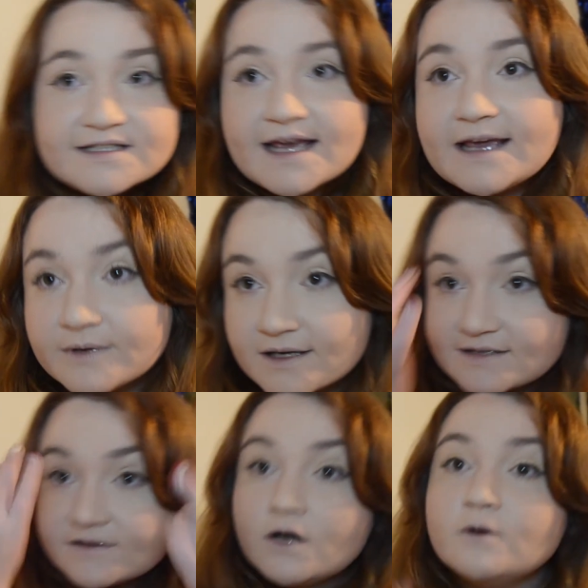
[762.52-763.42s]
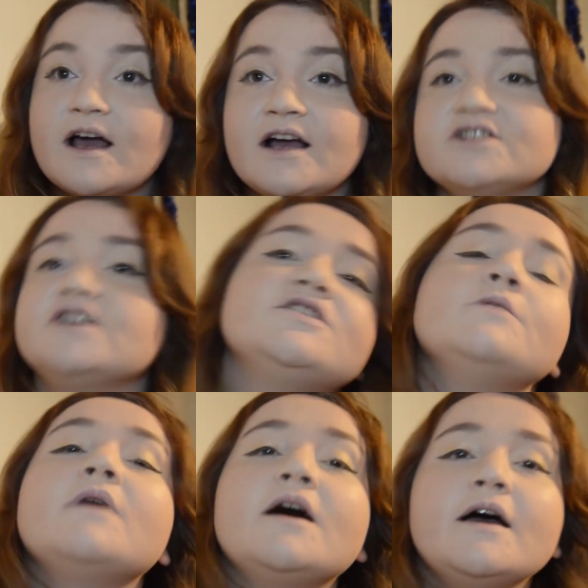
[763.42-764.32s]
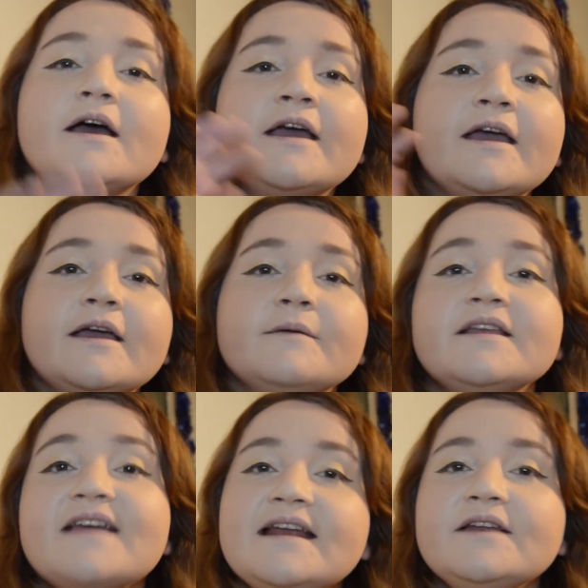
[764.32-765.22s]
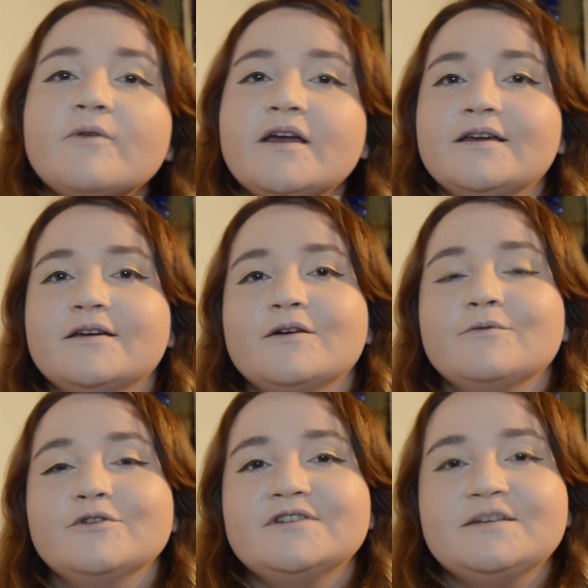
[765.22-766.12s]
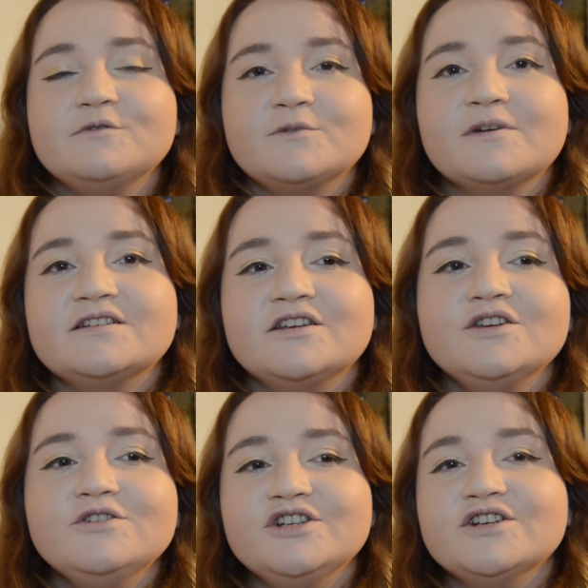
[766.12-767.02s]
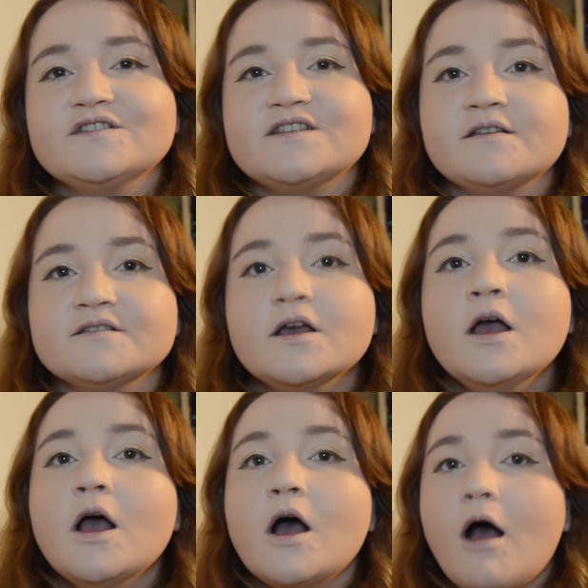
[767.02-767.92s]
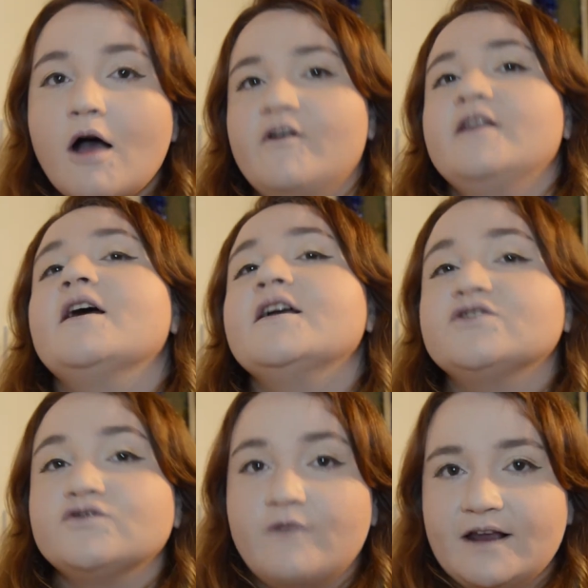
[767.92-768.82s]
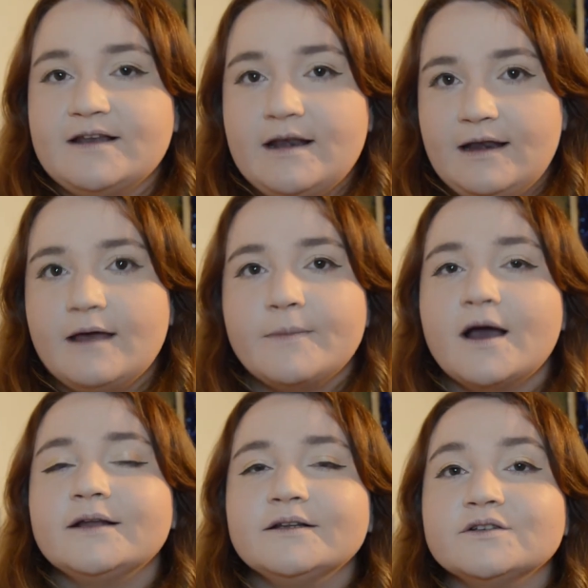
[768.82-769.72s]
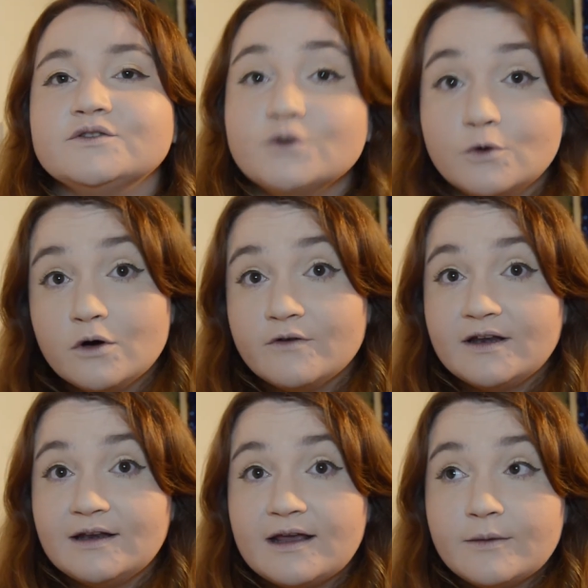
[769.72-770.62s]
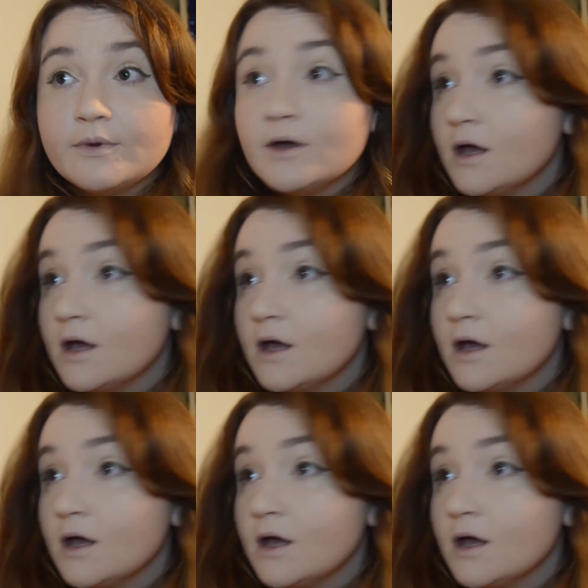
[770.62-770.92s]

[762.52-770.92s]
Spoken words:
Day, because of the gold eyeshadow, my daily makeup routine in the winter usually consists of a nice red lip. I adore red lip.